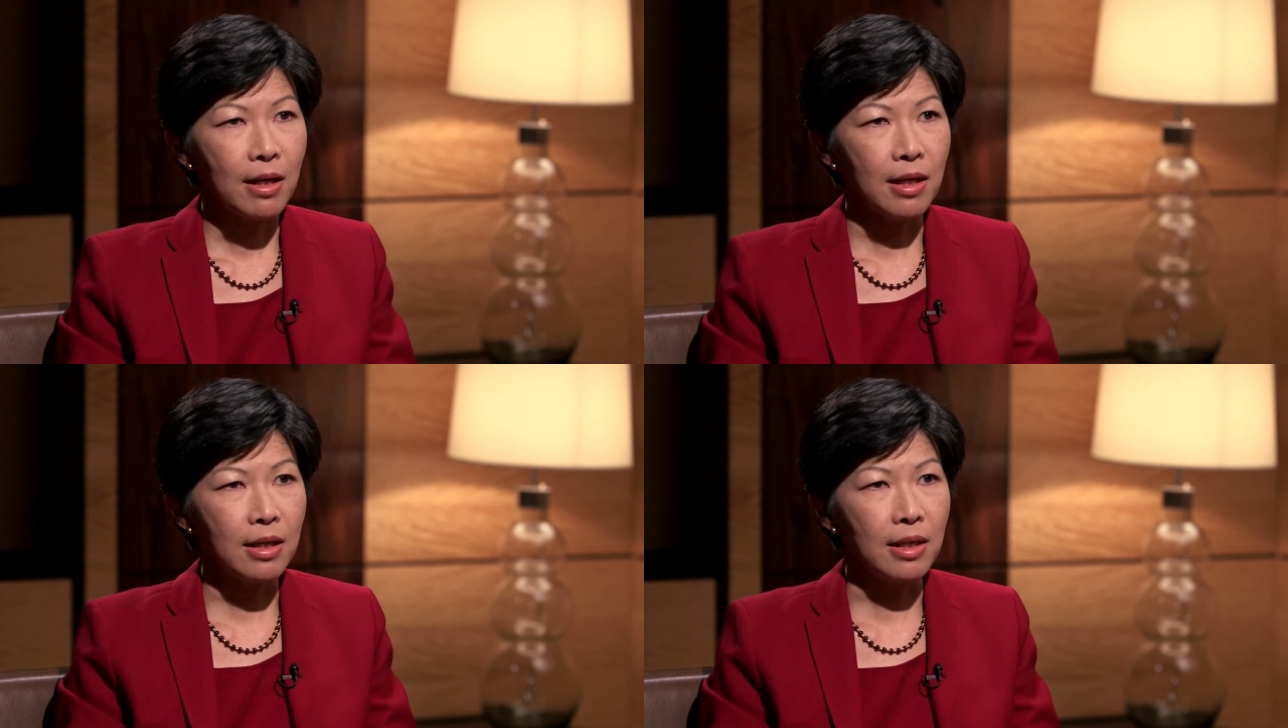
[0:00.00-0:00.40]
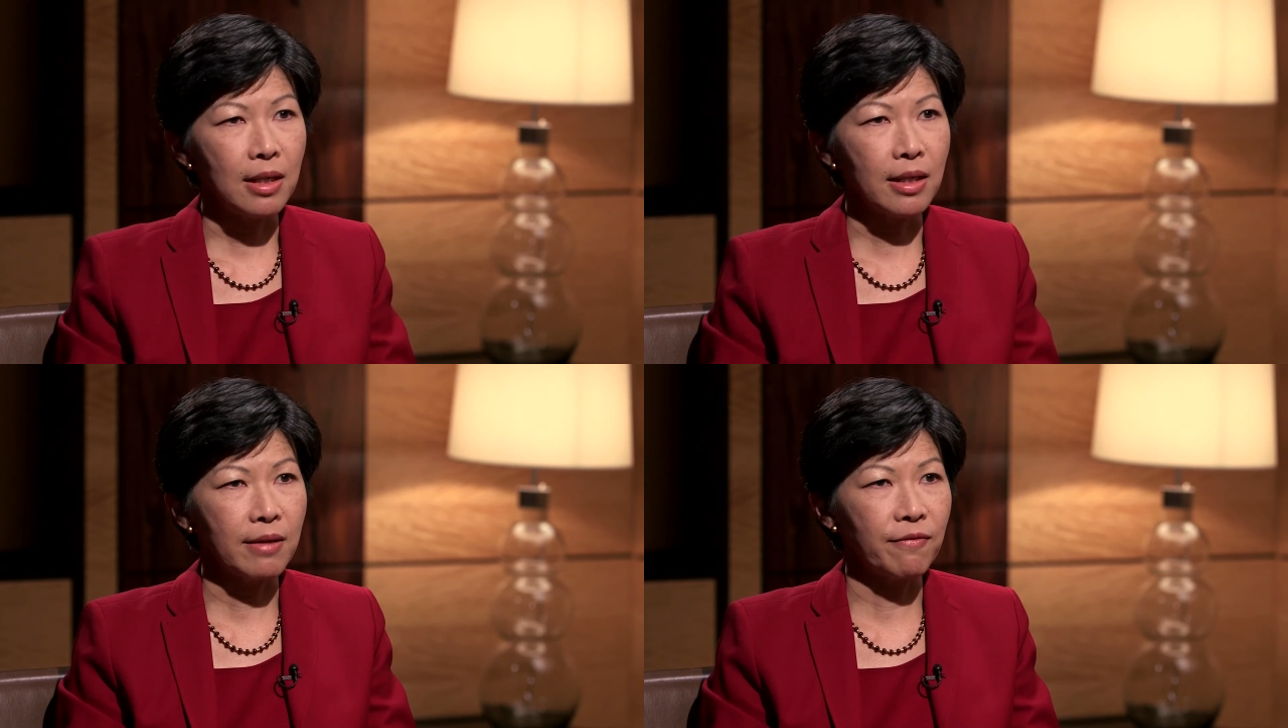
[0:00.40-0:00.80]

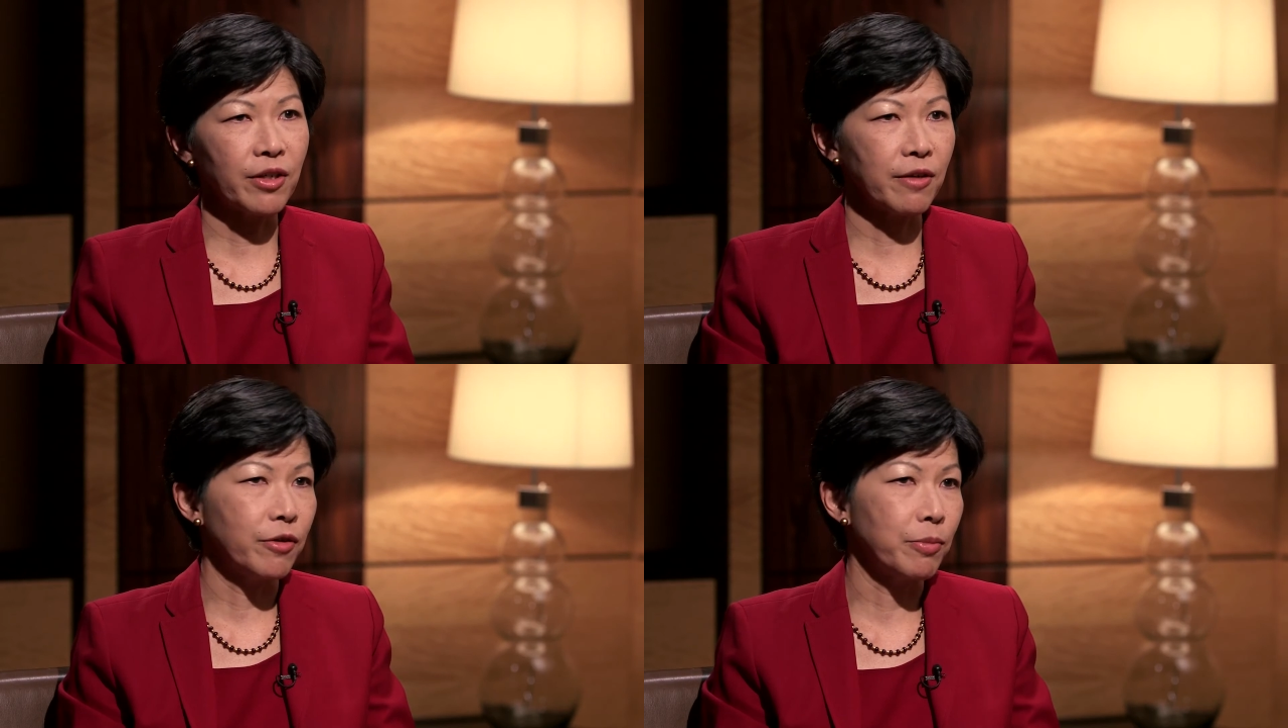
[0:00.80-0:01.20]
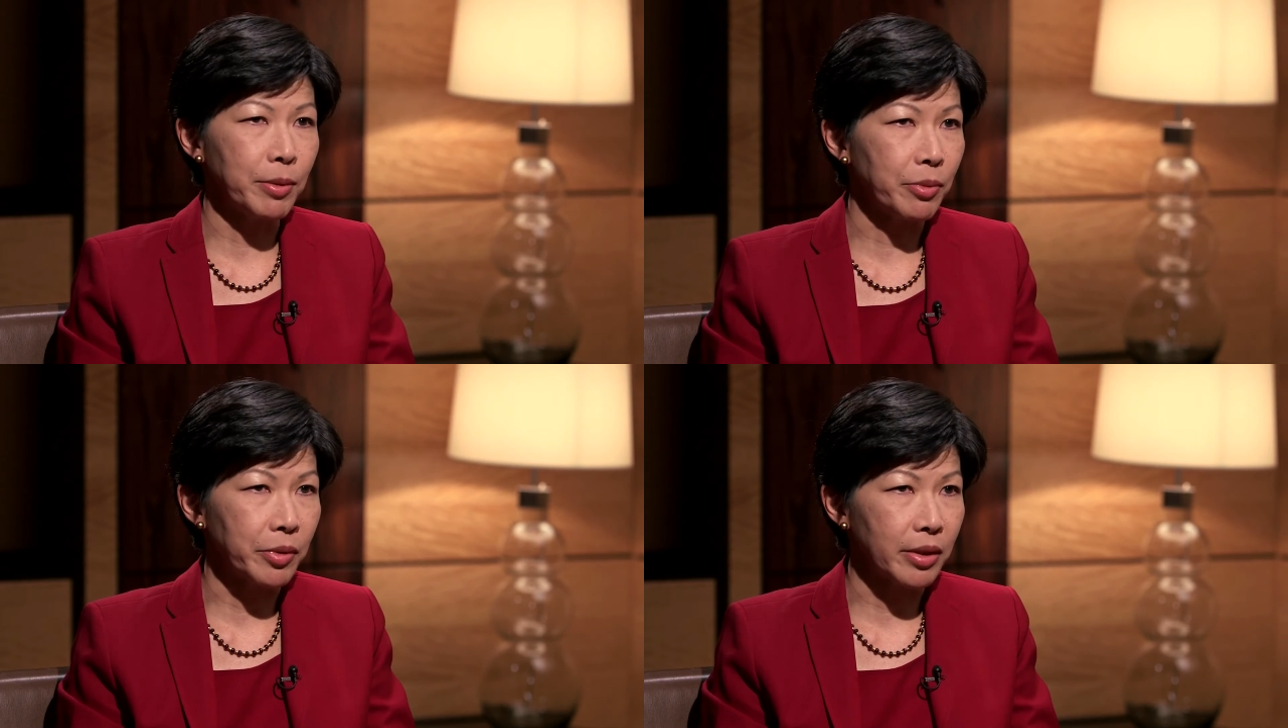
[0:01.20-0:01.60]
uh, I think very few
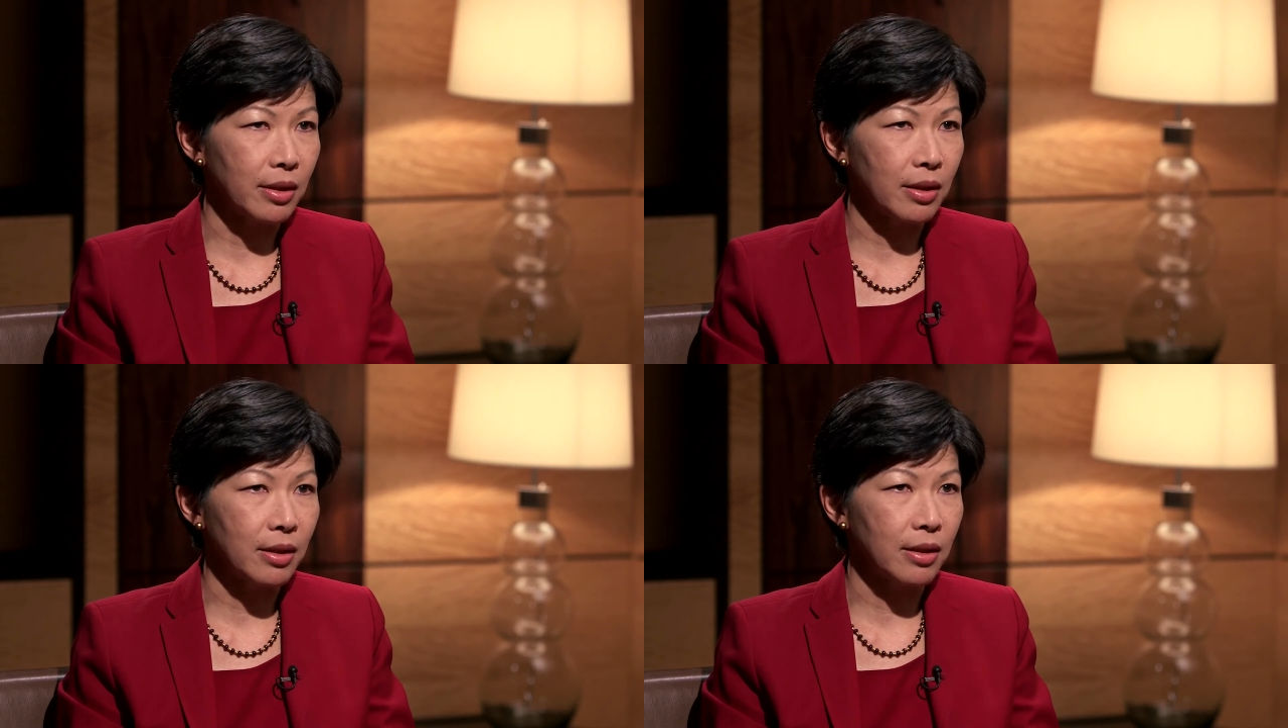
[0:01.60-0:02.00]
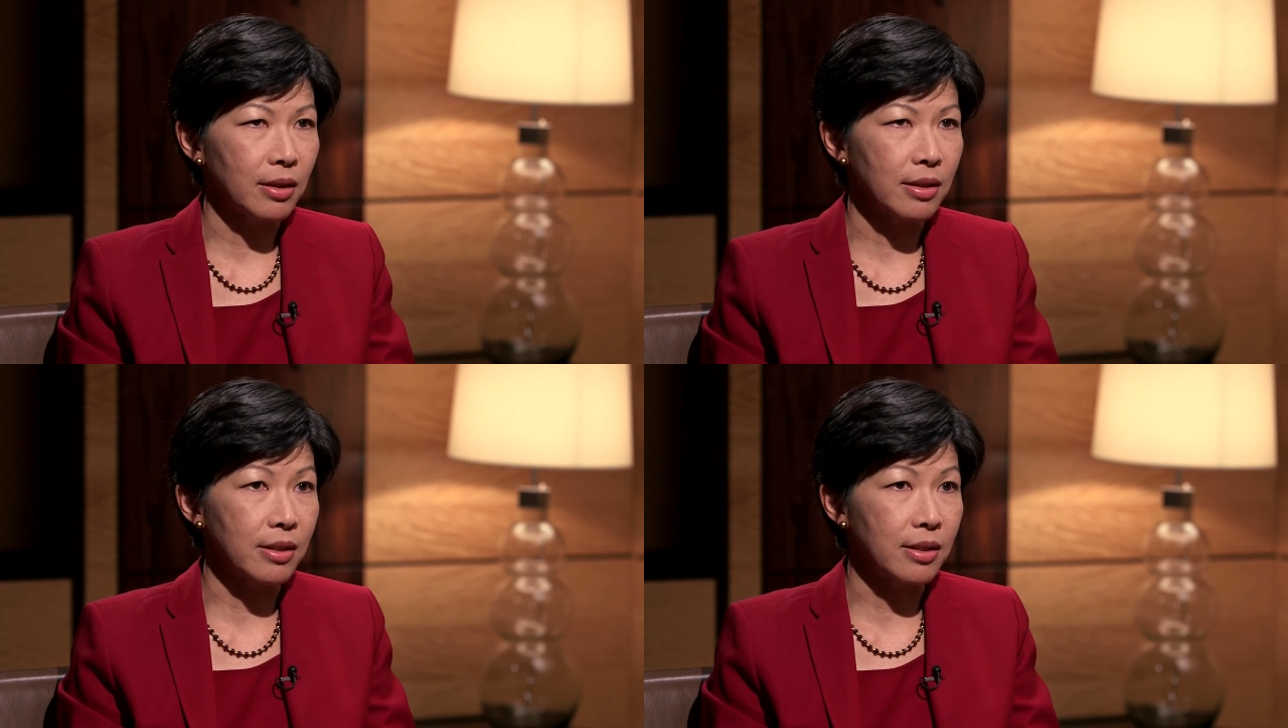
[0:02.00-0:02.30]
people would uh,